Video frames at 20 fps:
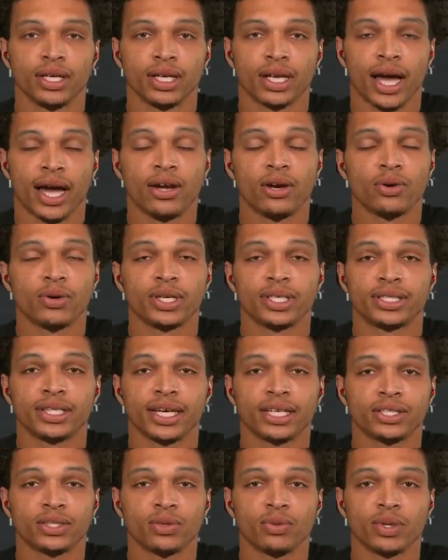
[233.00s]
I know what it
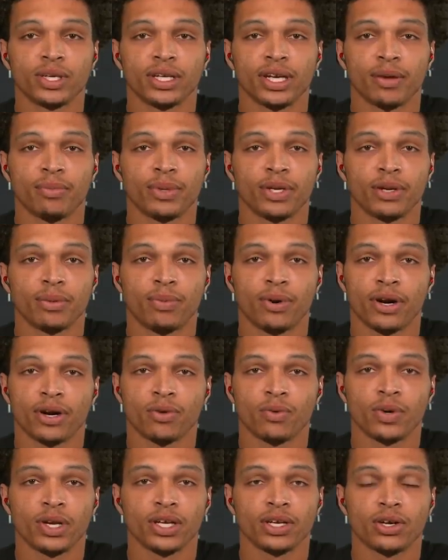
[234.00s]
takes to win. I've been a part
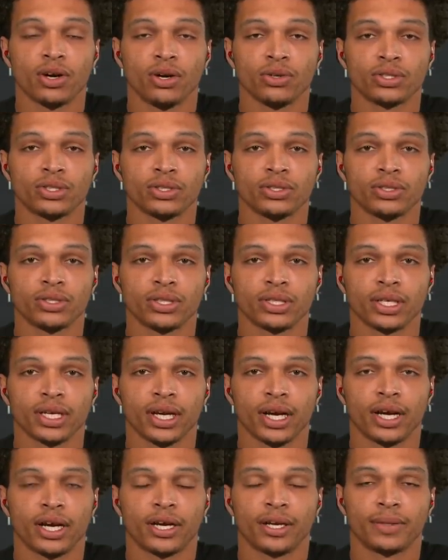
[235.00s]
of winning cultures.
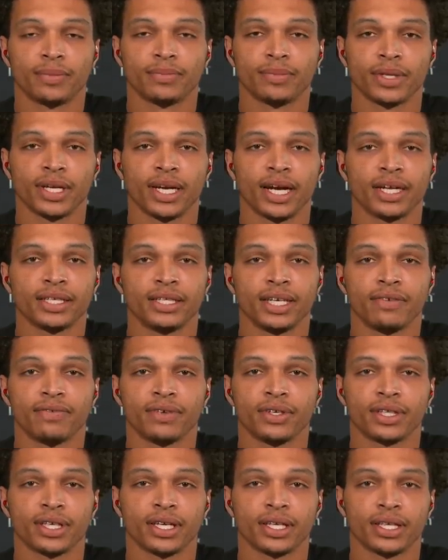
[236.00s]
And I
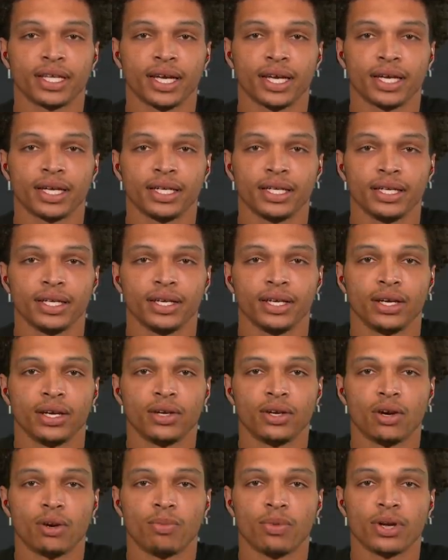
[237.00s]
definitely think that,
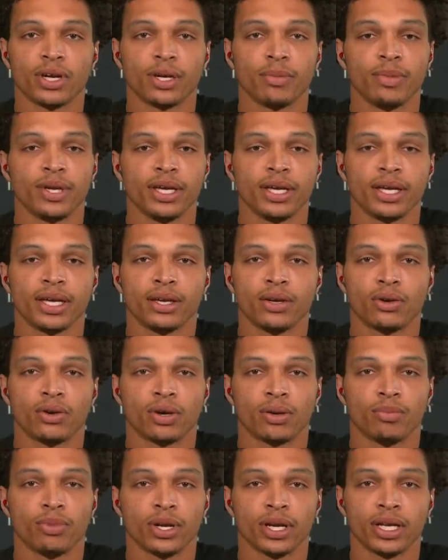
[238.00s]
you know, bringing me in
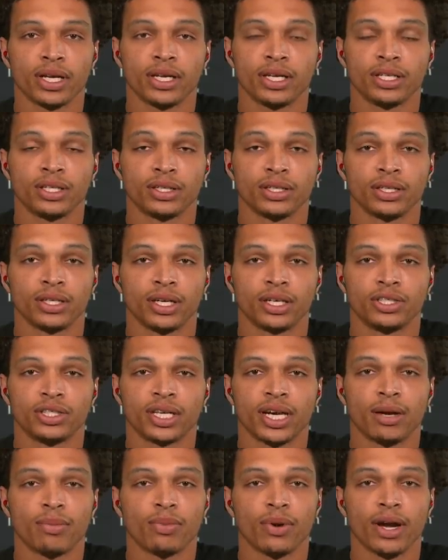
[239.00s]
or bringing in a
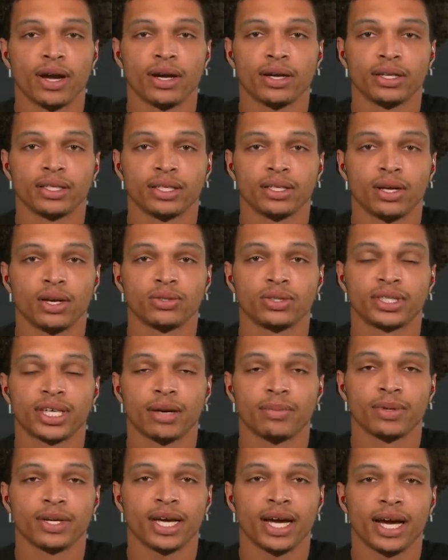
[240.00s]
John Brown, those
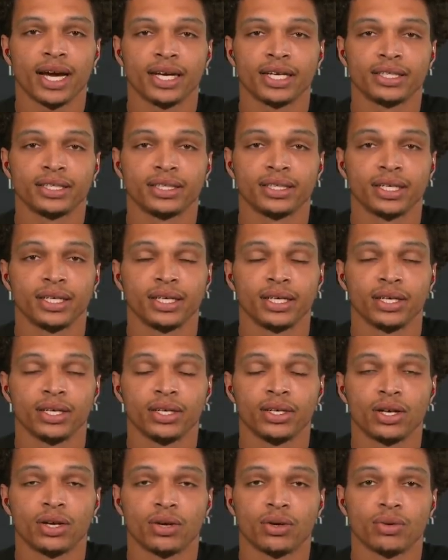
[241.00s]
type of guys,
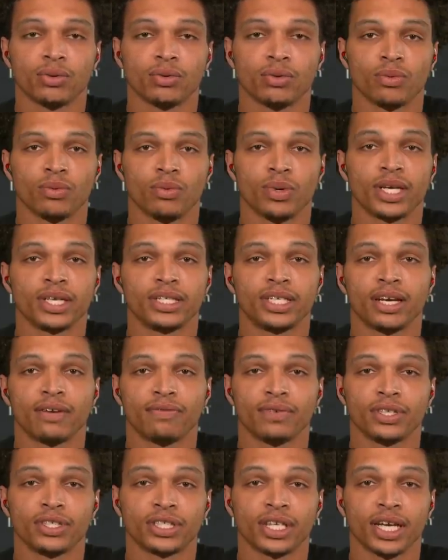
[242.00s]
you know, we could
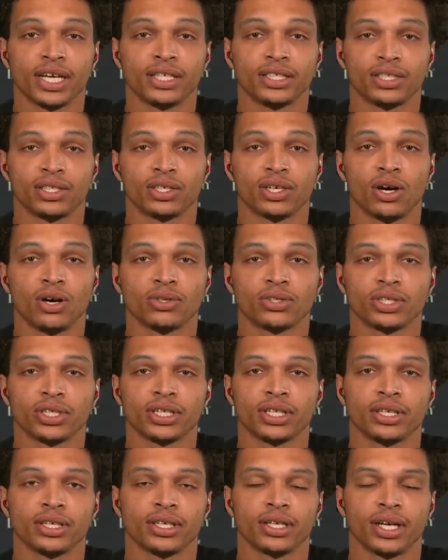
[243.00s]
definitely change the culture
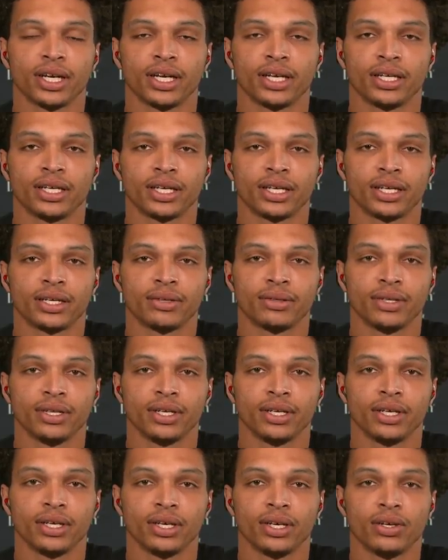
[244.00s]
here. And,
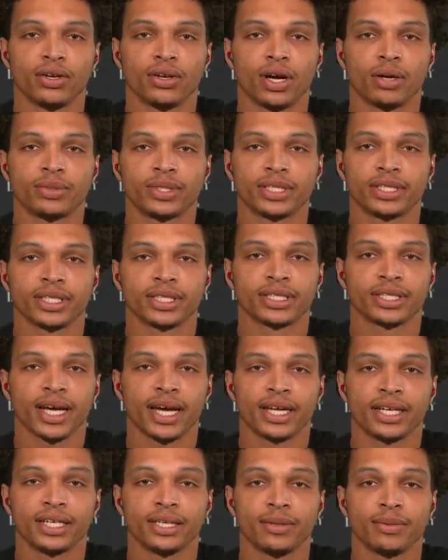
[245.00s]
you know, I'm just
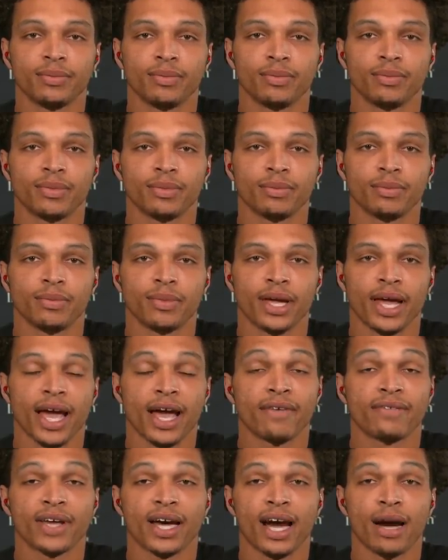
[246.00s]
excited to
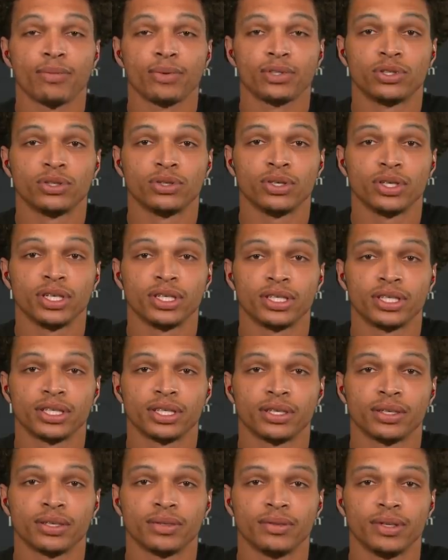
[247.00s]
have that opportunity
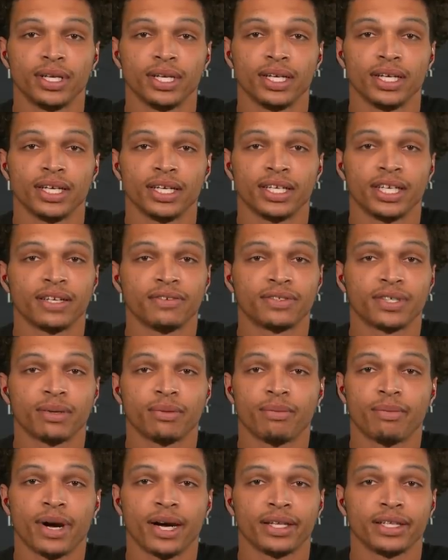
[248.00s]
to give some
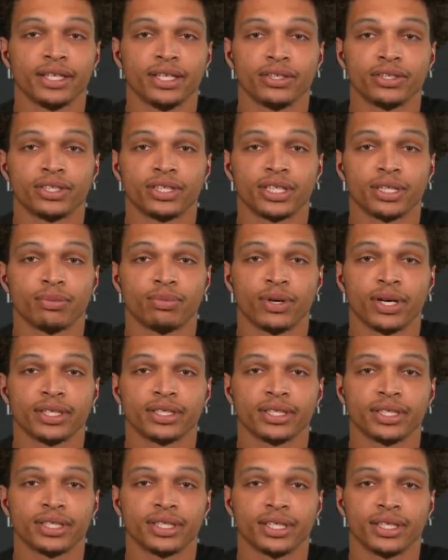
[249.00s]
of my leadership
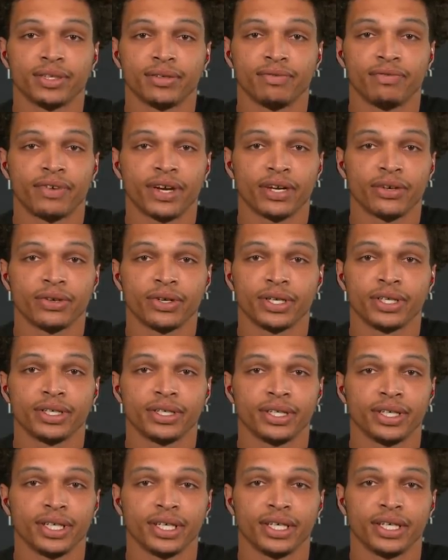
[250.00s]
presence and veteran
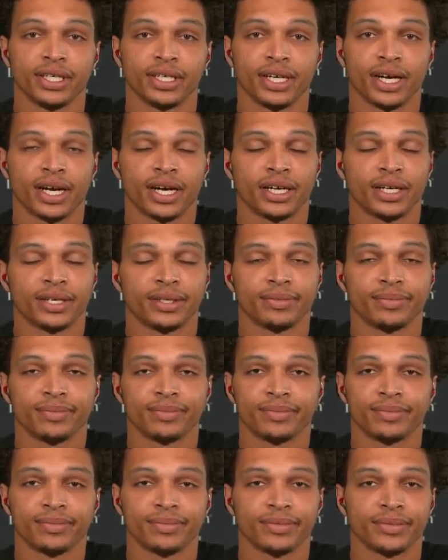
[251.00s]

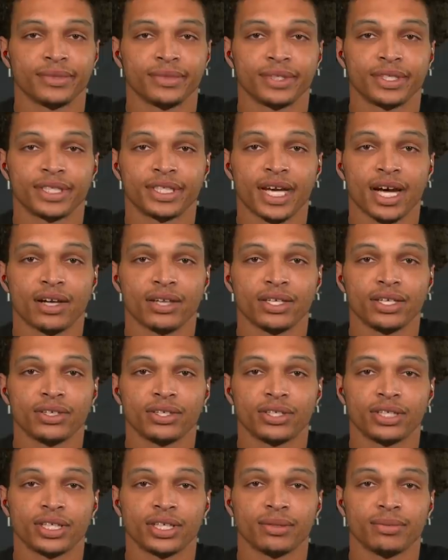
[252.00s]
style
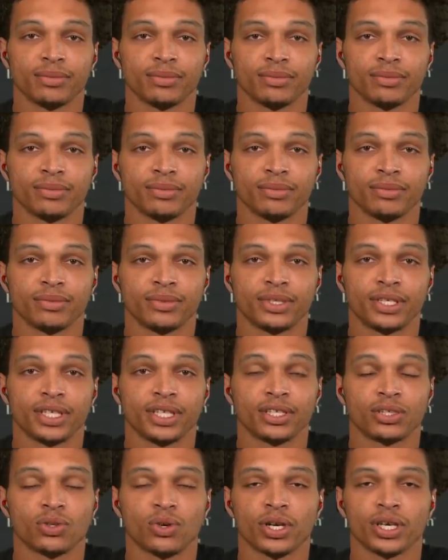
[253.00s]
leadership to
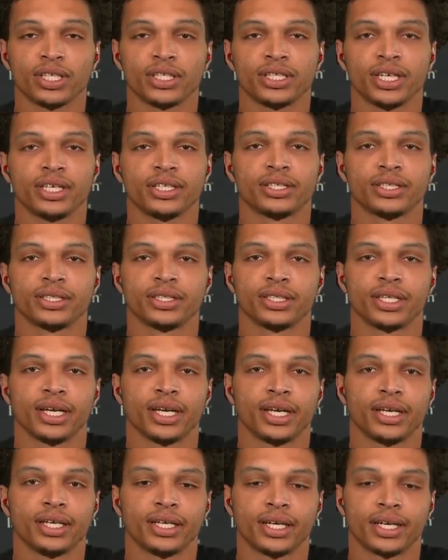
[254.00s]
this organization.
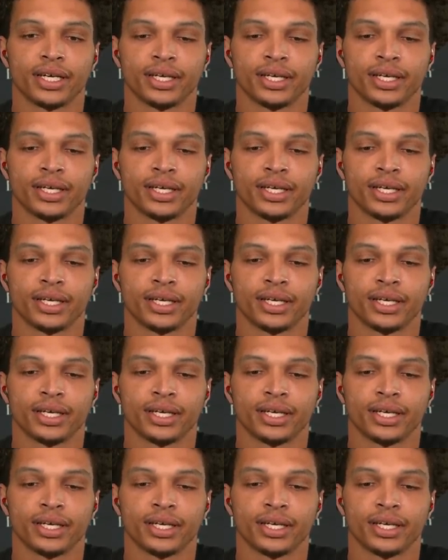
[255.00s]
And,